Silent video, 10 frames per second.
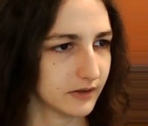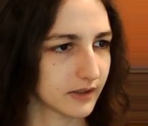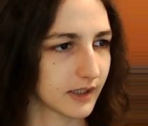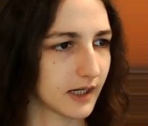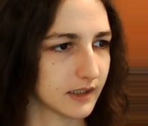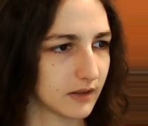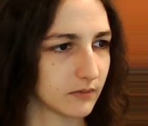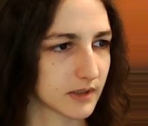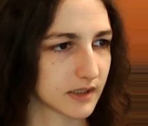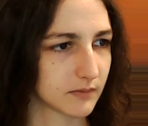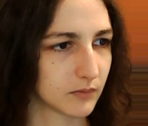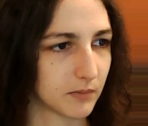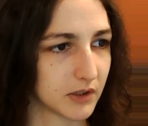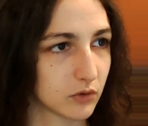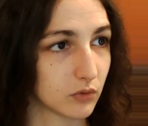After that, it was the
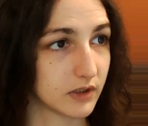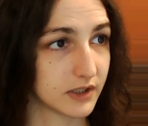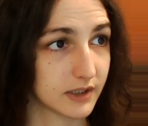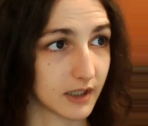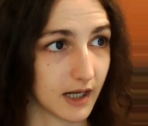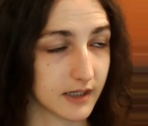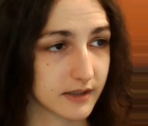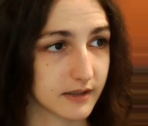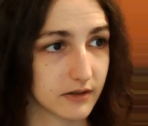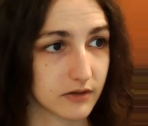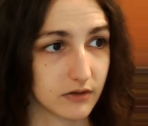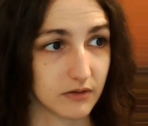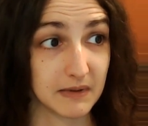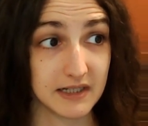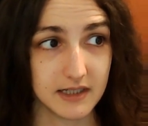moment to digitalize.
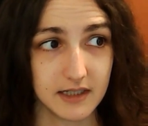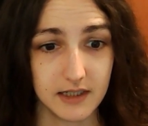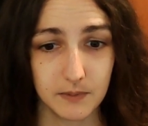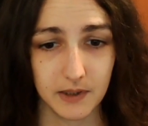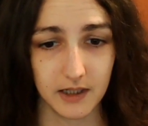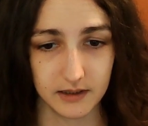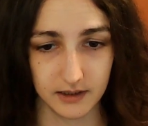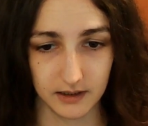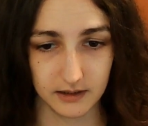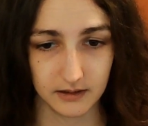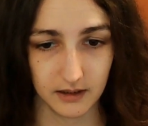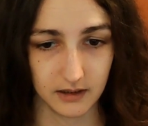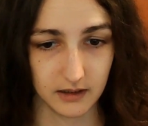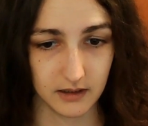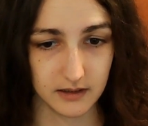So basically, what I did
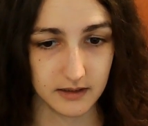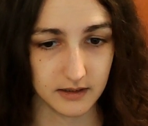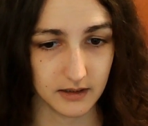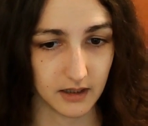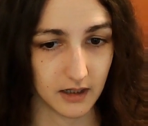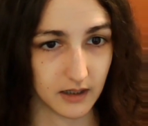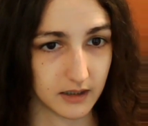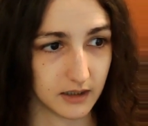is